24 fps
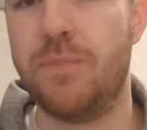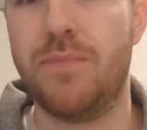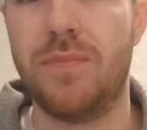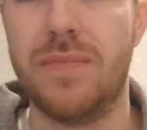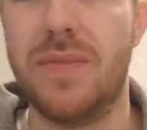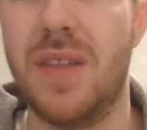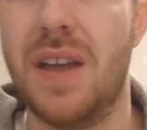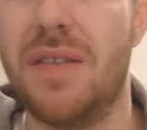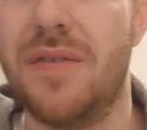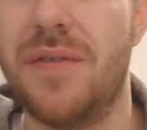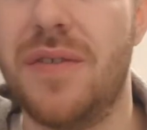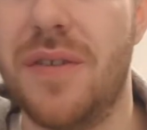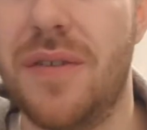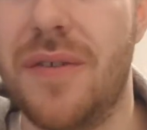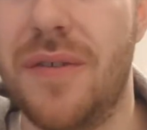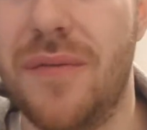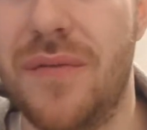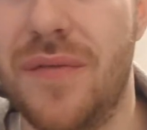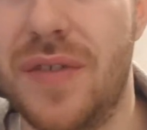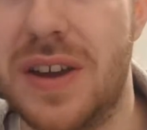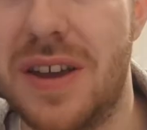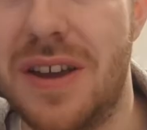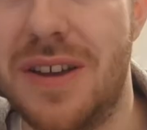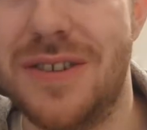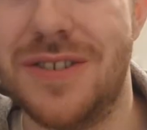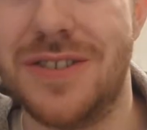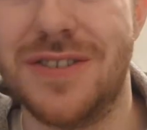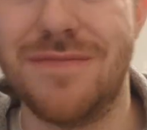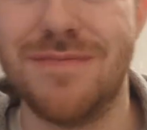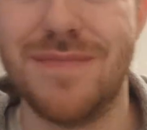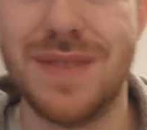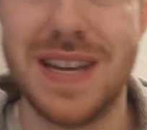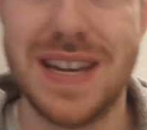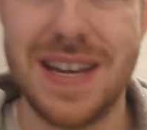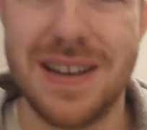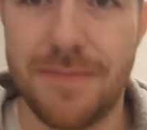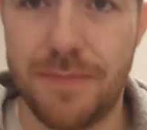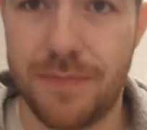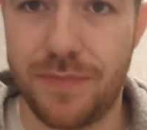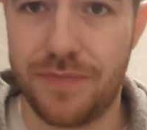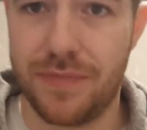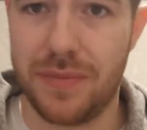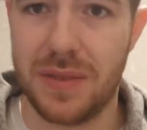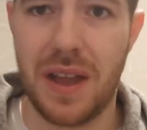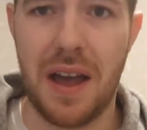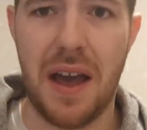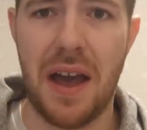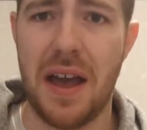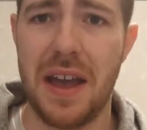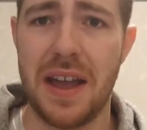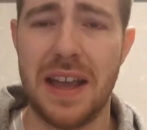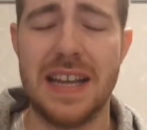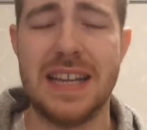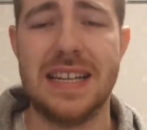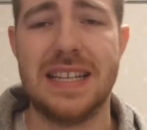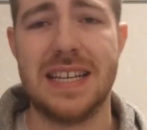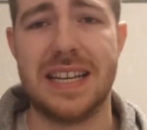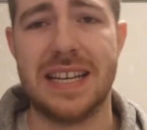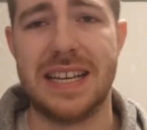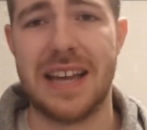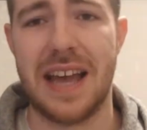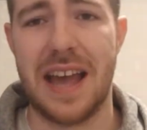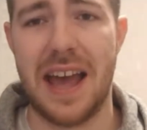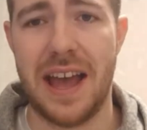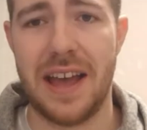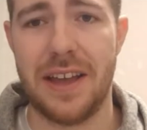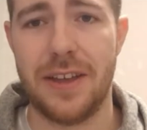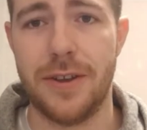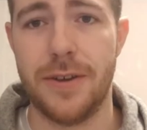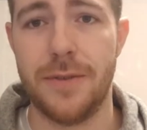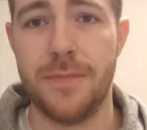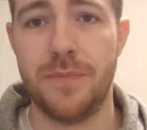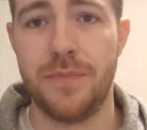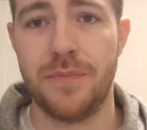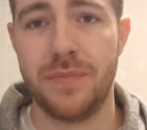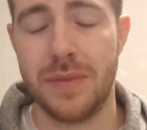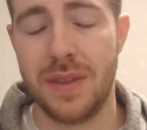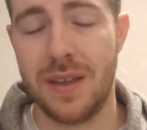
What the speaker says: enough videos of me eating at you.